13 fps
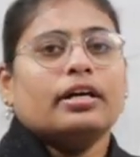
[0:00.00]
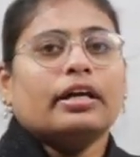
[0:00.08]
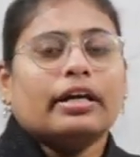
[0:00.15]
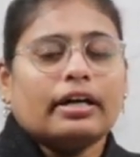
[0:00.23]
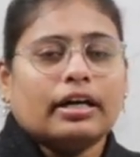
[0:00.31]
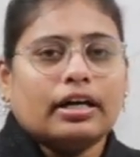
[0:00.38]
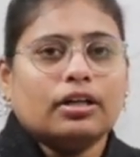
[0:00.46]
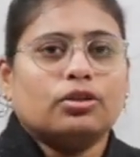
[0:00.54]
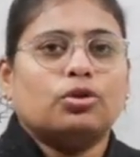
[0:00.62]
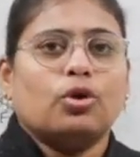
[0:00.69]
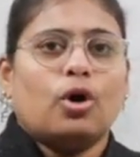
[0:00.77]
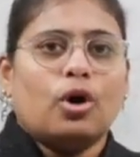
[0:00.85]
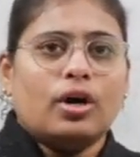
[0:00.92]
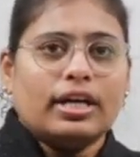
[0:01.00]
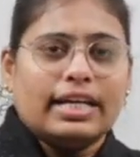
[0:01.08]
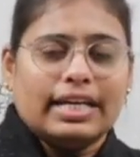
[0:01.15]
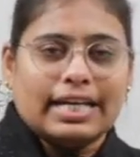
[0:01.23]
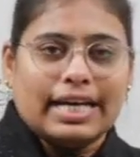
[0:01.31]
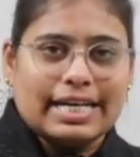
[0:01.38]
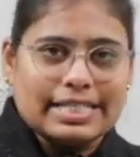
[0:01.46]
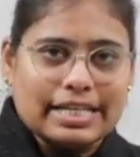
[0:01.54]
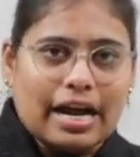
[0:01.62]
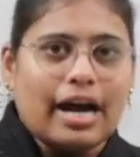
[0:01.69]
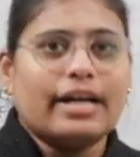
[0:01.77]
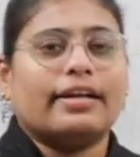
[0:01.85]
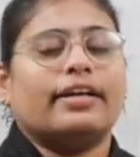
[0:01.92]
though he has
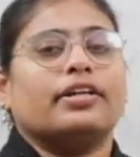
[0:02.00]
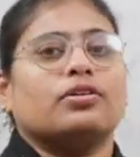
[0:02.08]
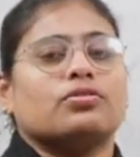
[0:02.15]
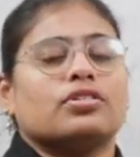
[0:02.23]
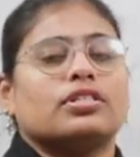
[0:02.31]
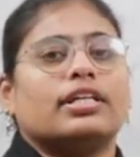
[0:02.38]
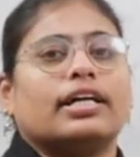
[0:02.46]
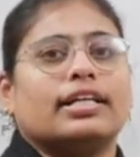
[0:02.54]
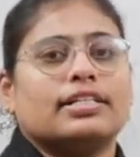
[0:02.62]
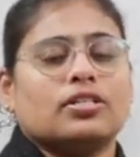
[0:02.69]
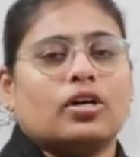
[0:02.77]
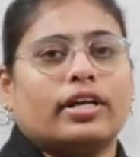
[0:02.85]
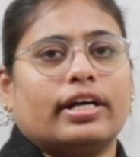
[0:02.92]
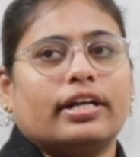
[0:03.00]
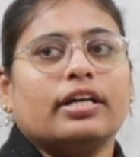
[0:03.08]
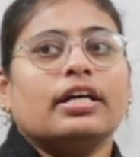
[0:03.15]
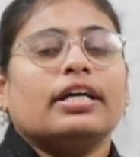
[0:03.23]
not reduced the disorder,